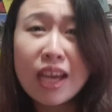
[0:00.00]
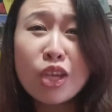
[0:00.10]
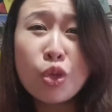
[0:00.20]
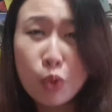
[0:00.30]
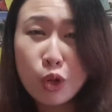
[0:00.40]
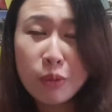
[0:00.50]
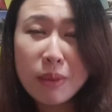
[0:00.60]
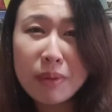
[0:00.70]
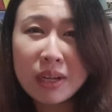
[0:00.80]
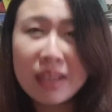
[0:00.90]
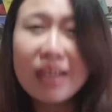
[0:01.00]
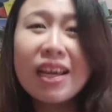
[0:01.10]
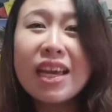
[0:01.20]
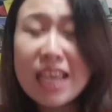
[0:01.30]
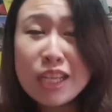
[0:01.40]
You pull people
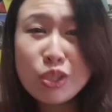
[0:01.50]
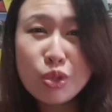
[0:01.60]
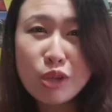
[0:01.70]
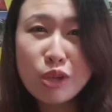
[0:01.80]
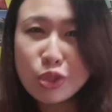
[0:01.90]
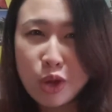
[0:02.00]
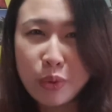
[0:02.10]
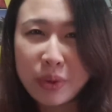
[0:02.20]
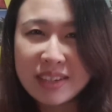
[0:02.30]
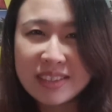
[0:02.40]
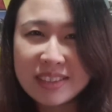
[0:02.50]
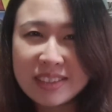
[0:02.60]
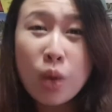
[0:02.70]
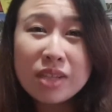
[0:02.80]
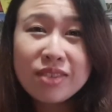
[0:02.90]
into your story.
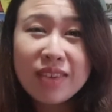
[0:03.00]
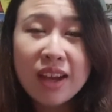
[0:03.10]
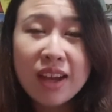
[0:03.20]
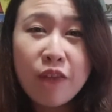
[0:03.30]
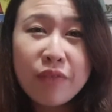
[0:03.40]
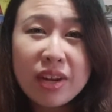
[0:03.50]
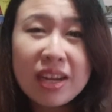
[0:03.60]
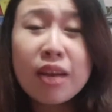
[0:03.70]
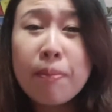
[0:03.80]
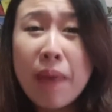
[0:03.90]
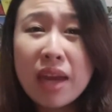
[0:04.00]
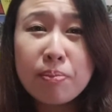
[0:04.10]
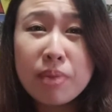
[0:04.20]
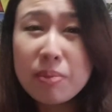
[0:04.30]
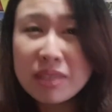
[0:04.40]
Once you get confident in commanding
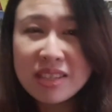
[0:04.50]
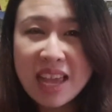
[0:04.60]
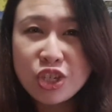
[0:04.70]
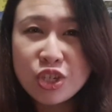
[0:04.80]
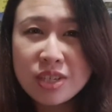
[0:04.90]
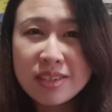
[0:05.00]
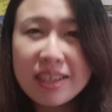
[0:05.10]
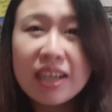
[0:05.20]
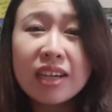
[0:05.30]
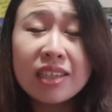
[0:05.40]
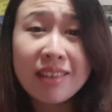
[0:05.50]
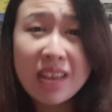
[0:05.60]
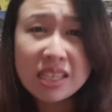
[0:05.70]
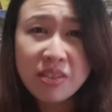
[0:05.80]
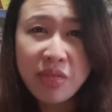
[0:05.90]
people's attention, the
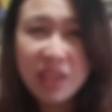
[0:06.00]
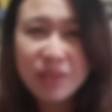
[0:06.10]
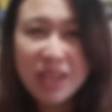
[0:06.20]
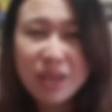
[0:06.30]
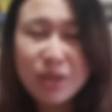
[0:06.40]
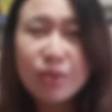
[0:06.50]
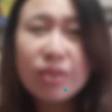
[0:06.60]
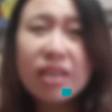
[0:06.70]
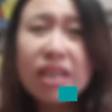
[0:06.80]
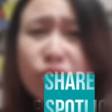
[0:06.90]
next thing you can do is